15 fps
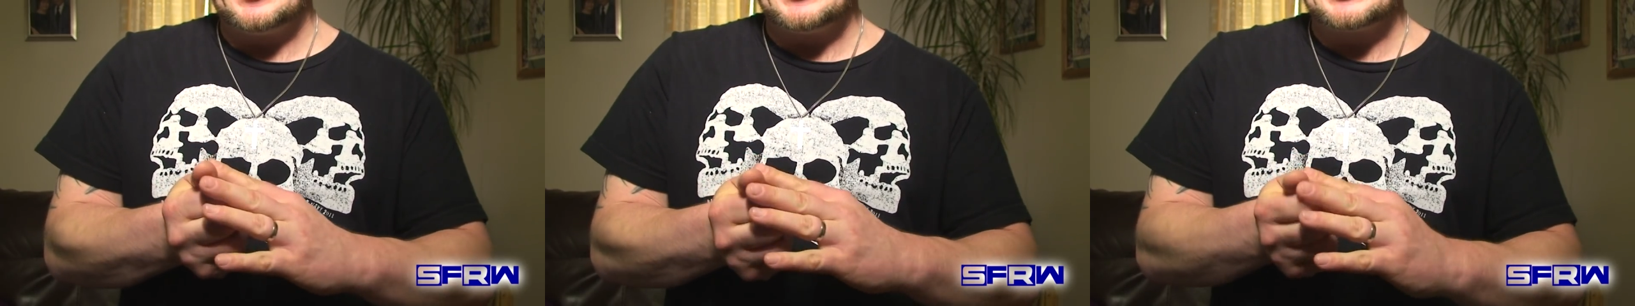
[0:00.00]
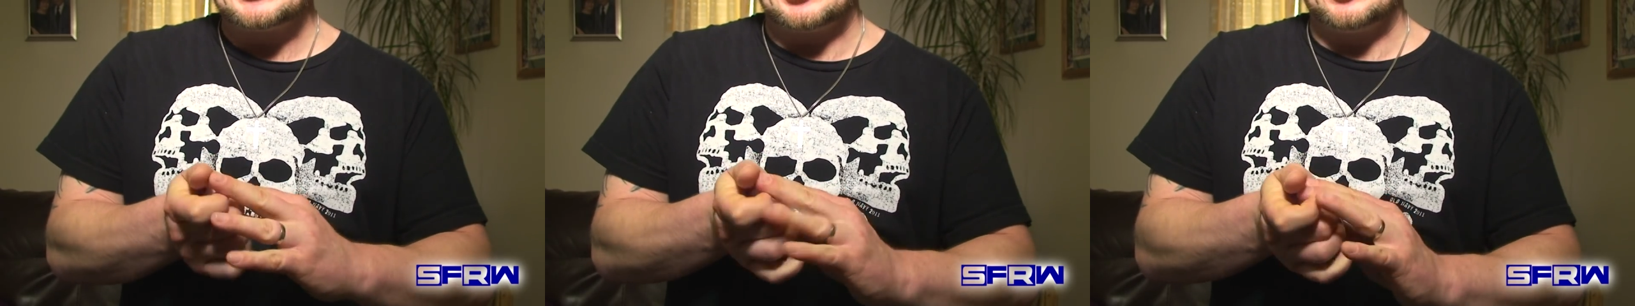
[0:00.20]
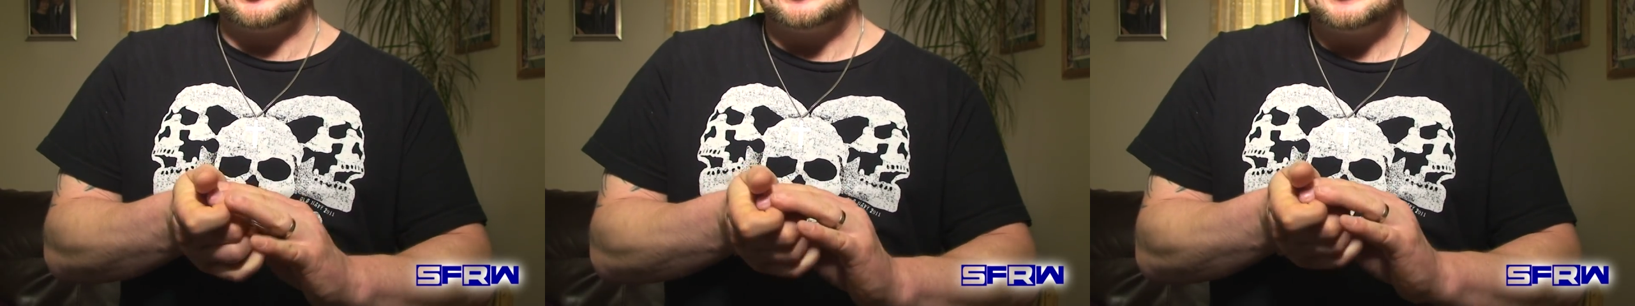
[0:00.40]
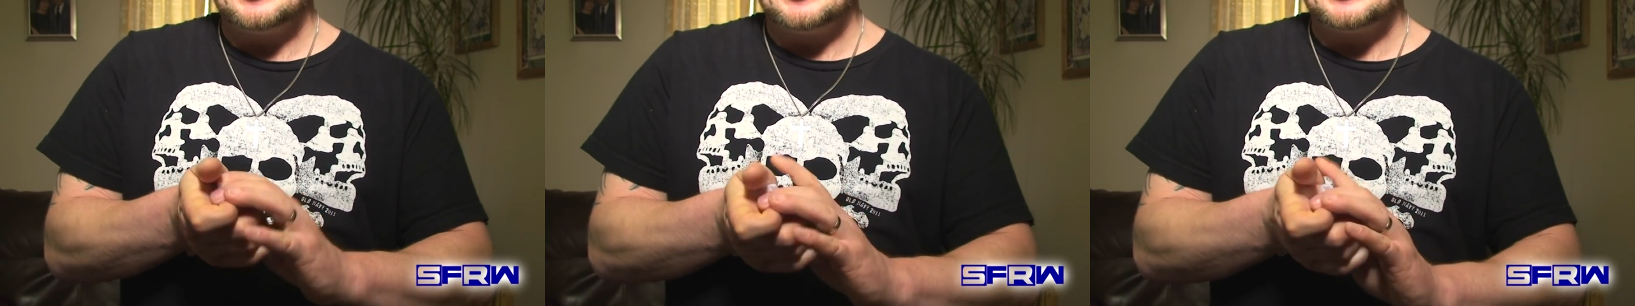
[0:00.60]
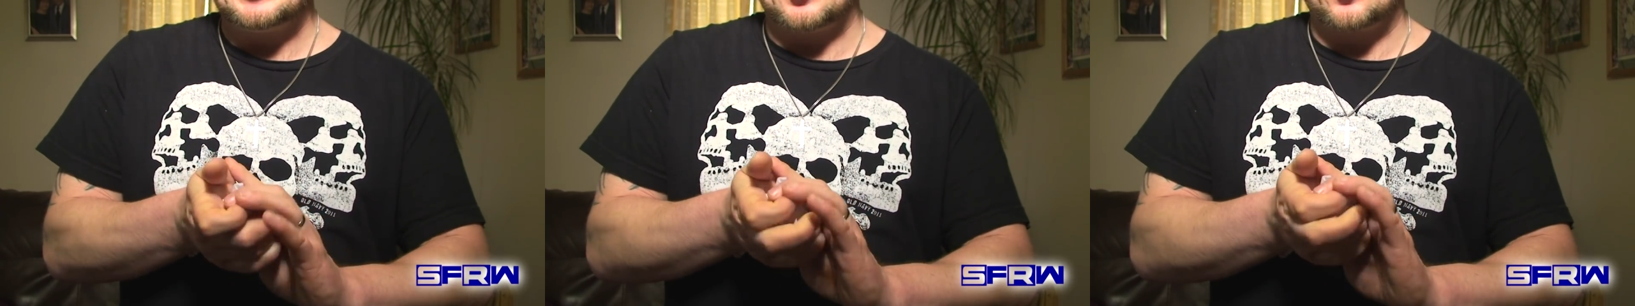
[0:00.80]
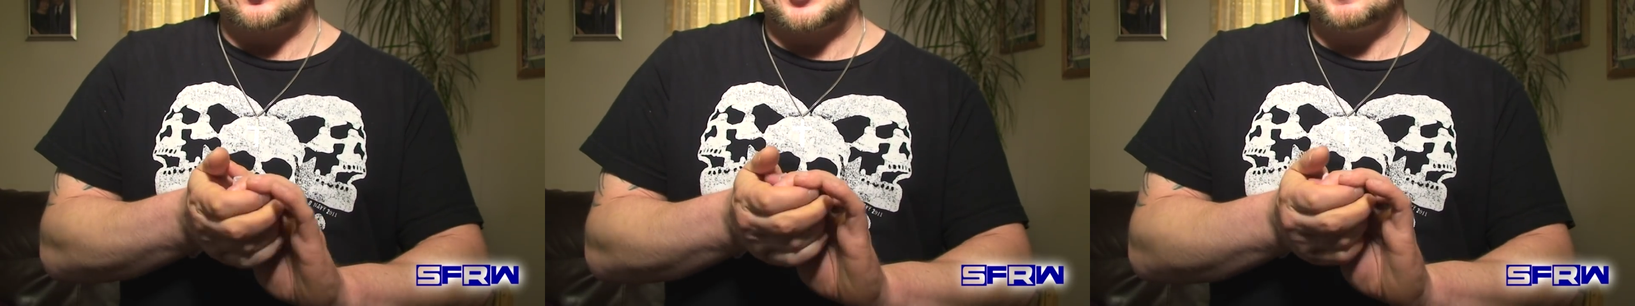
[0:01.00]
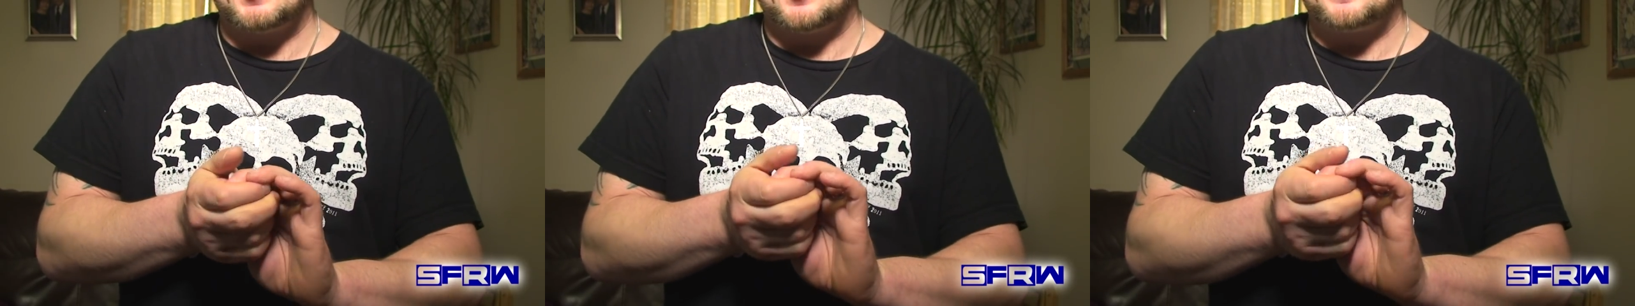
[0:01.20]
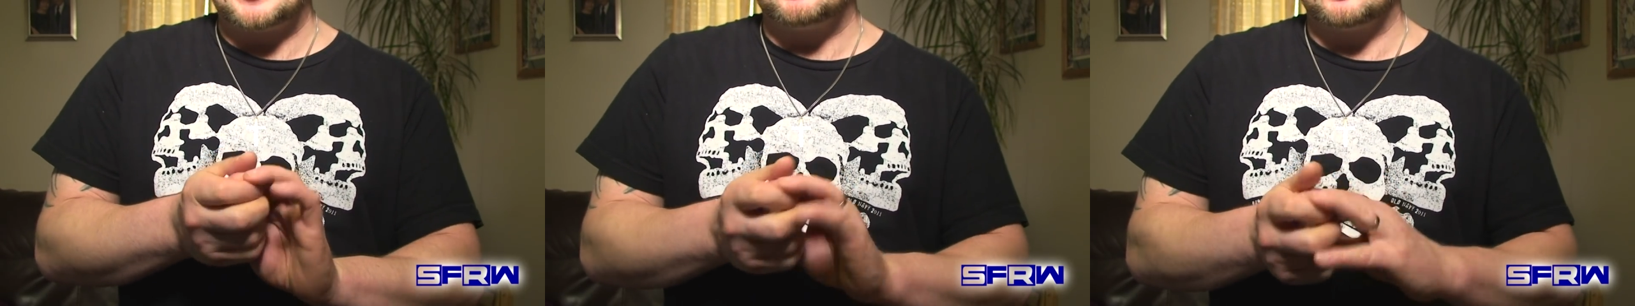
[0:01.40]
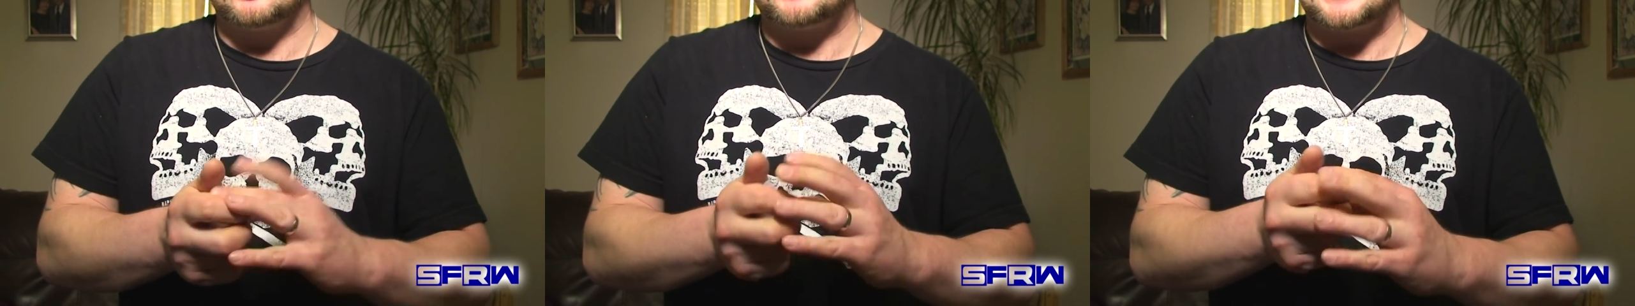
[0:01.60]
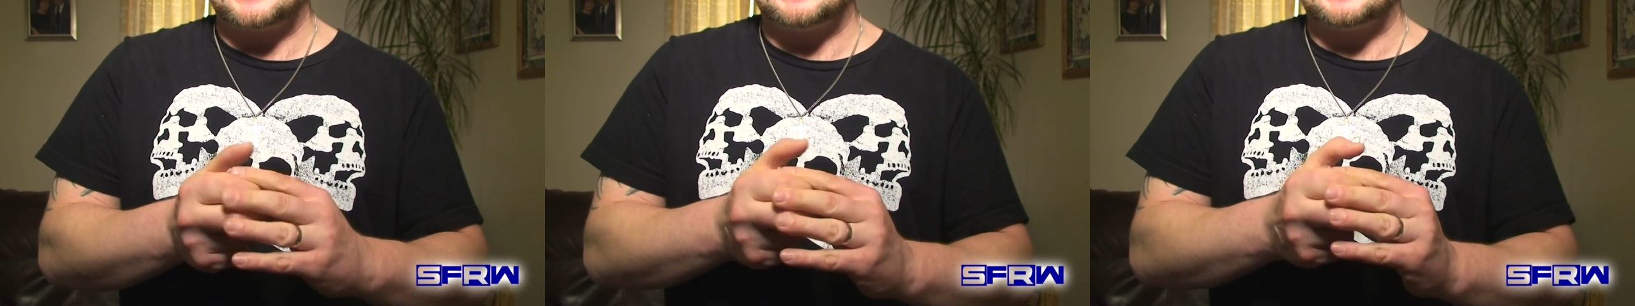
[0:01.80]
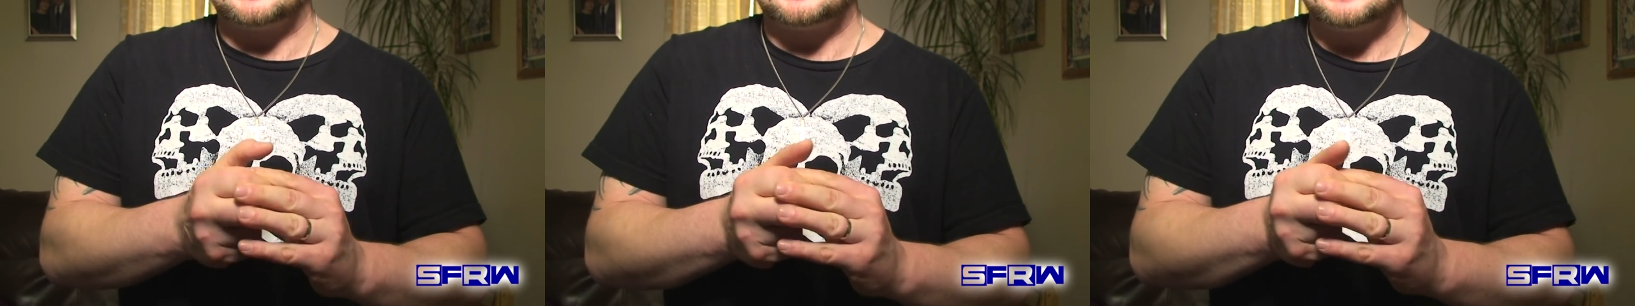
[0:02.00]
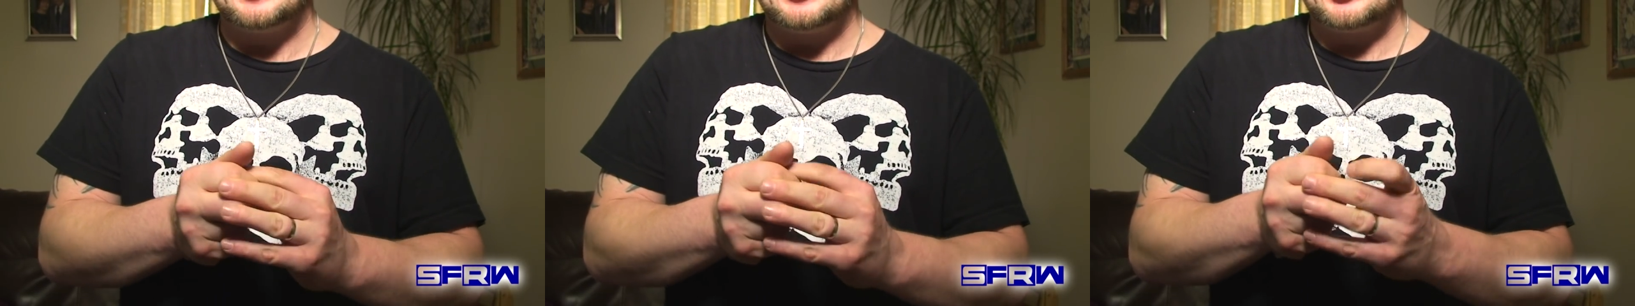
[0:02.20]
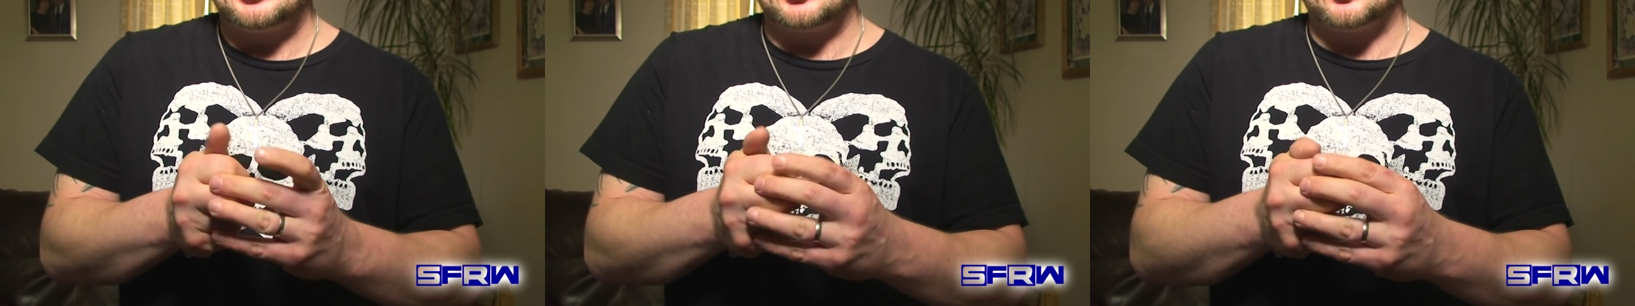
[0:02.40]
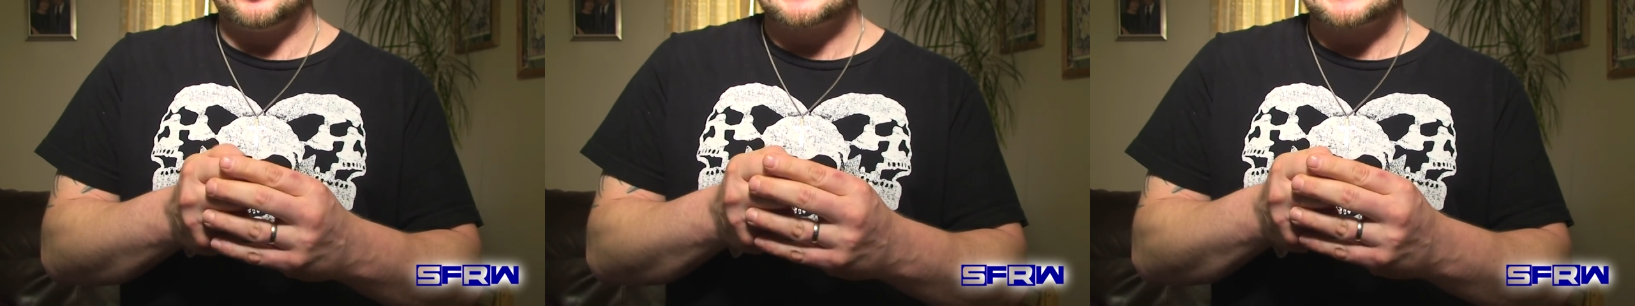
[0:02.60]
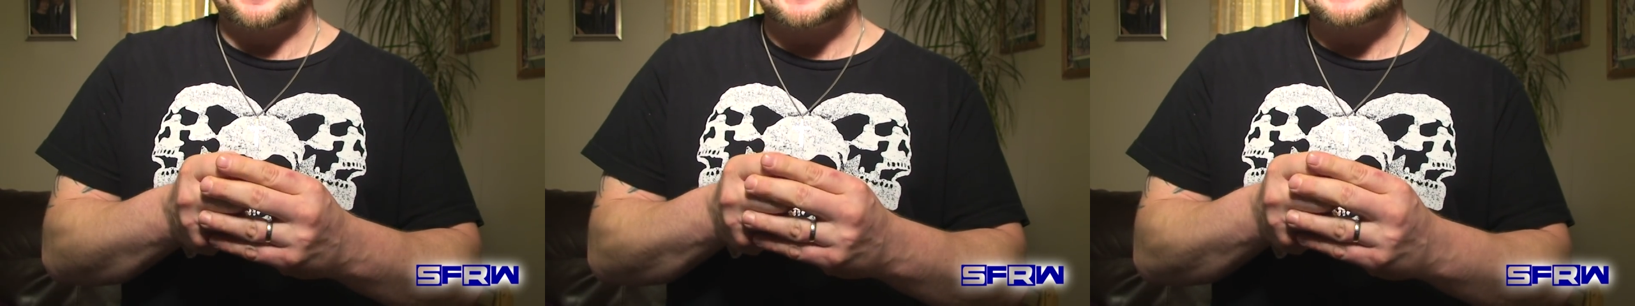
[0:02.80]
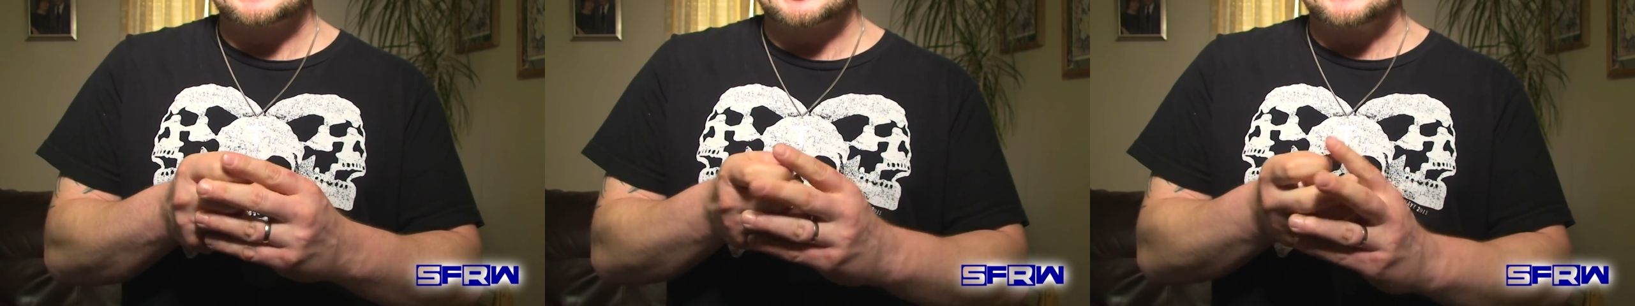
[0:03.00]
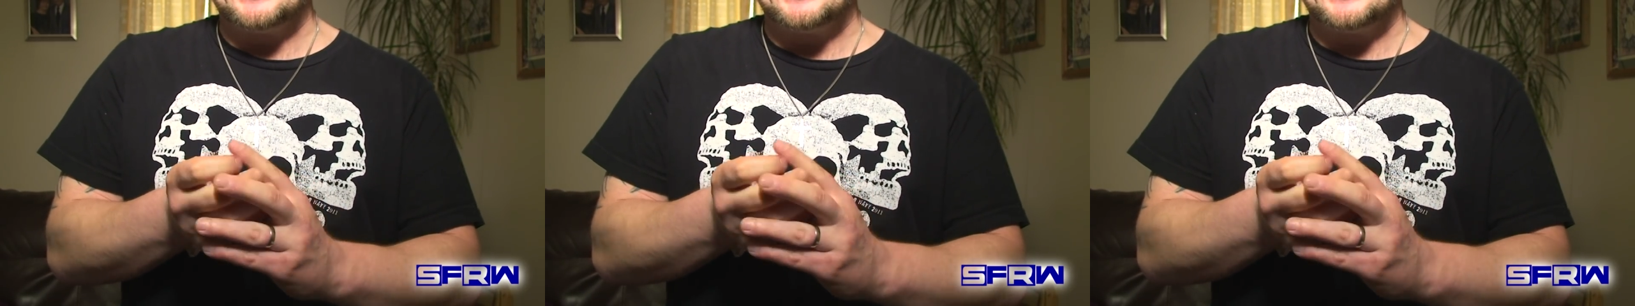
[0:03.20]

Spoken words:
[unreadable: no face in view]